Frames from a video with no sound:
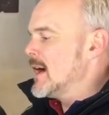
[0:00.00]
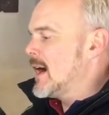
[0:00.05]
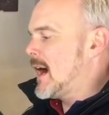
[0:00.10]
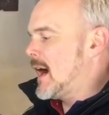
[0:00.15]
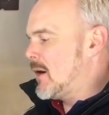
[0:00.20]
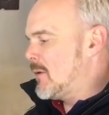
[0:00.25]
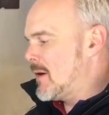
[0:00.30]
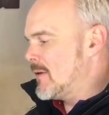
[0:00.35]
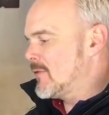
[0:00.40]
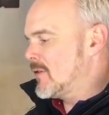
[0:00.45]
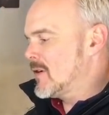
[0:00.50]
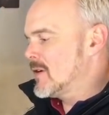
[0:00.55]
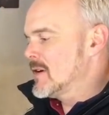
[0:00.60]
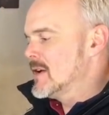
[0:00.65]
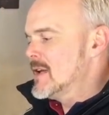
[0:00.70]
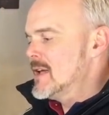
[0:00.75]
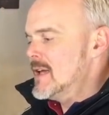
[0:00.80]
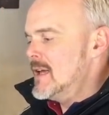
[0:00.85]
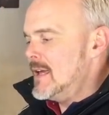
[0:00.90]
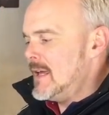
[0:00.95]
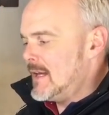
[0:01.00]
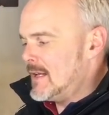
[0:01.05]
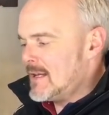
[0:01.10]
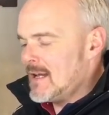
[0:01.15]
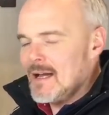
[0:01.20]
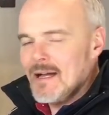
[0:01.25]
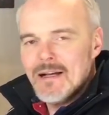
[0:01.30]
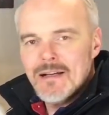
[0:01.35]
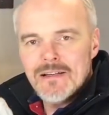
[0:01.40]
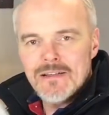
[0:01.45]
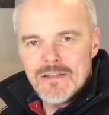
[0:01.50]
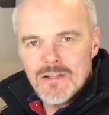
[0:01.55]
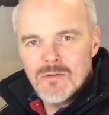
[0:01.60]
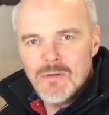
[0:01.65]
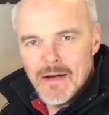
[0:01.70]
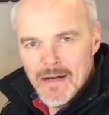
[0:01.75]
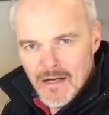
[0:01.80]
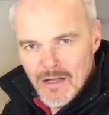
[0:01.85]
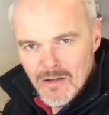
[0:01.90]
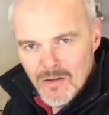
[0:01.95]
However, it has
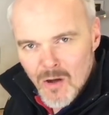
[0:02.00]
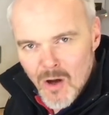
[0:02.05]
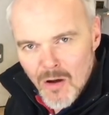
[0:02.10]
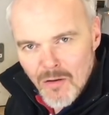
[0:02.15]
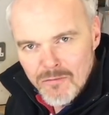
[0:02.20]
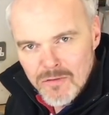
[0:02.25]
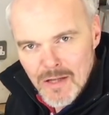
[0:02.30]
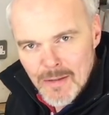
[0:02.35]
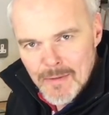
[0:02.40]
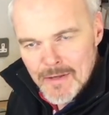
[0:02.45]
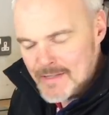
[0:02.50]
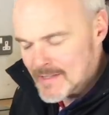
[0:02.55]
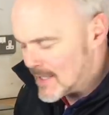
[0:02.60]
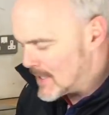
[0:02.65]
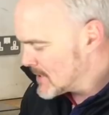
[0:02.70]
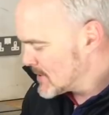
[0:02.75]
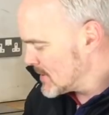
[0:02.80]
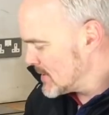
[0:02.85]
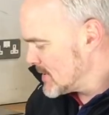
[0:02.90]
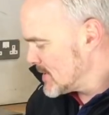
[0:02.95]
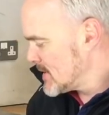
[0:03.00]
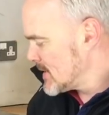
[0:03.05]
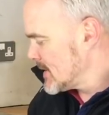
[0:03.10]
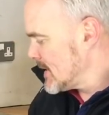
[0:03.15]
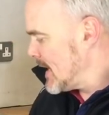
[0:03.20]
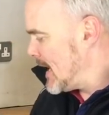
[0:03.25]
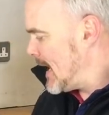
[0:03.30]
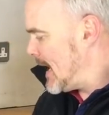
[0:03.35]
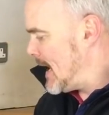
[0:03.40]
quite a lot of limitations.